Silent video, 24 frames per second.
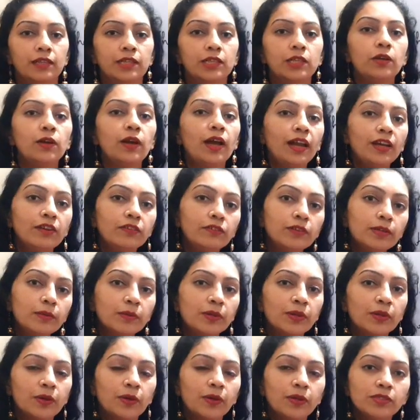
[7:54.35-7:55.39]
Now, adverb
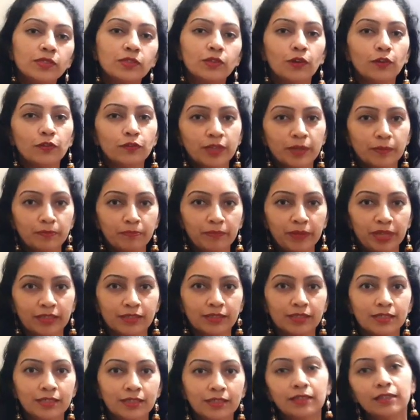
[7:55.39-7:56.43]
clause of
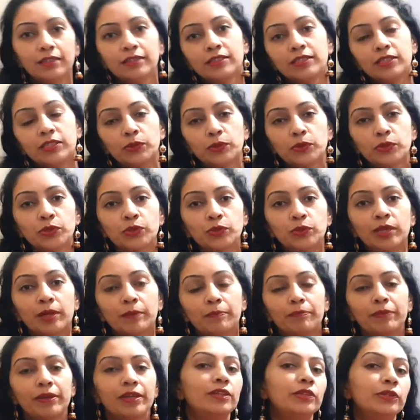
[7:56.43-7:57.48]
comparison is used to
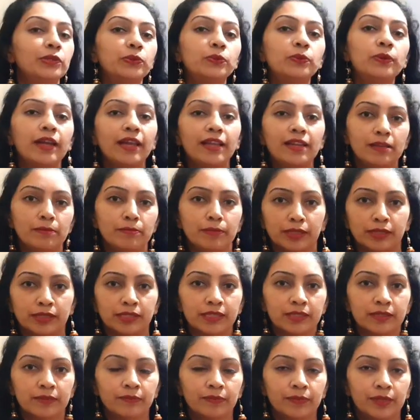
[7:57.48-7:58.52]
compare two
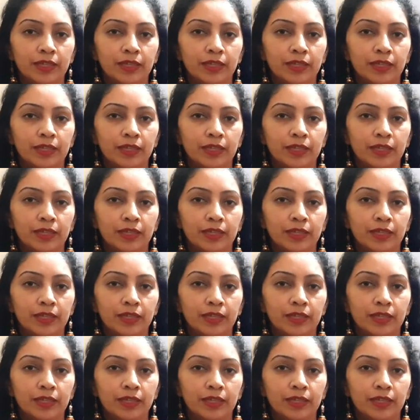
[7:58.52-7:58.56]
elements.